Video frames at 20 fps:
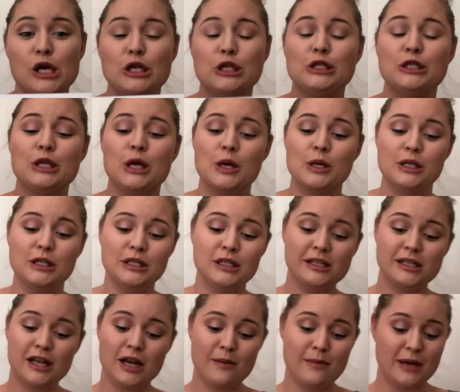So this
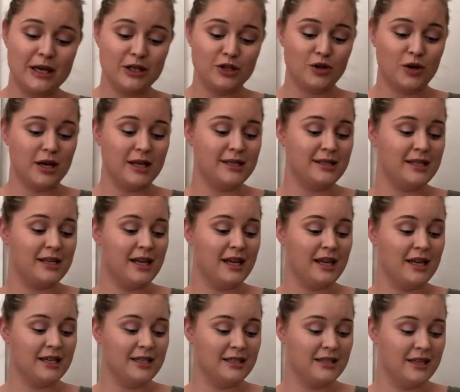is gonna be
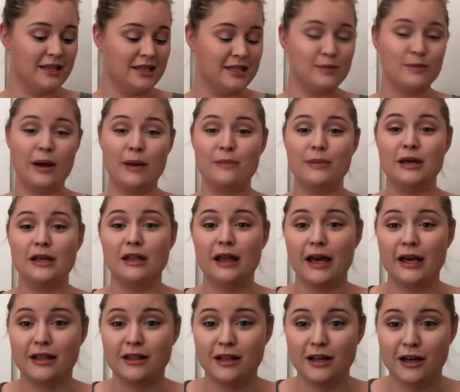interesting. This might be
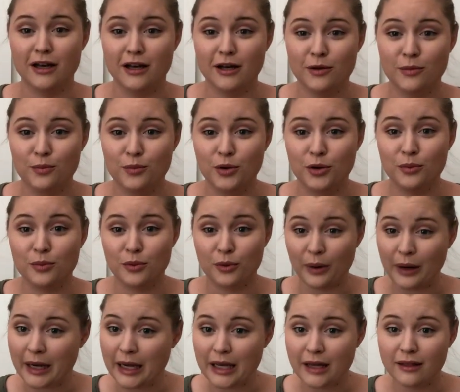like the
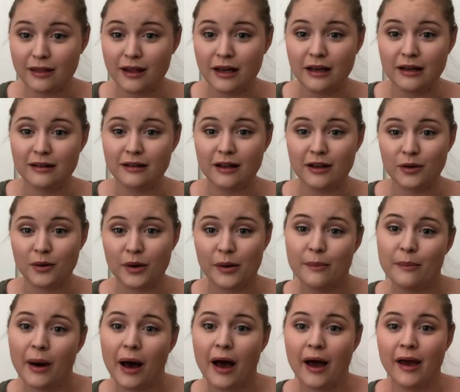poopery thing that you
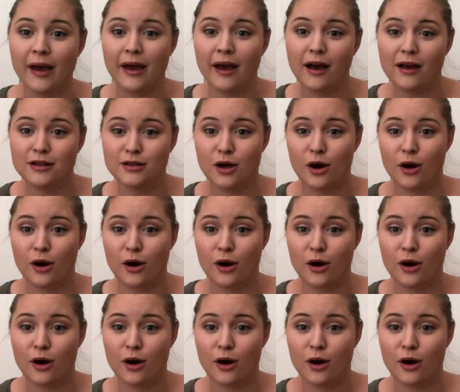can buy at